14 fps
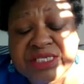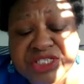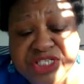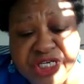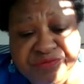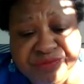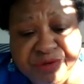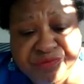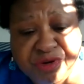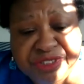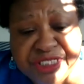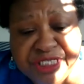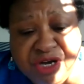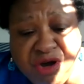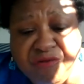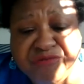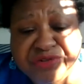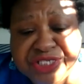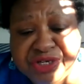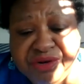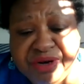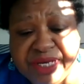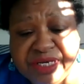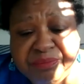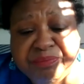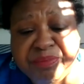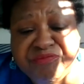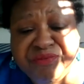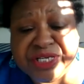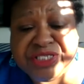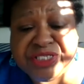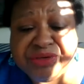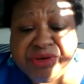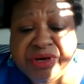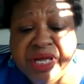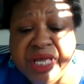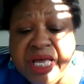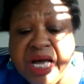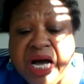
Chief Diversity Officer, and a Professor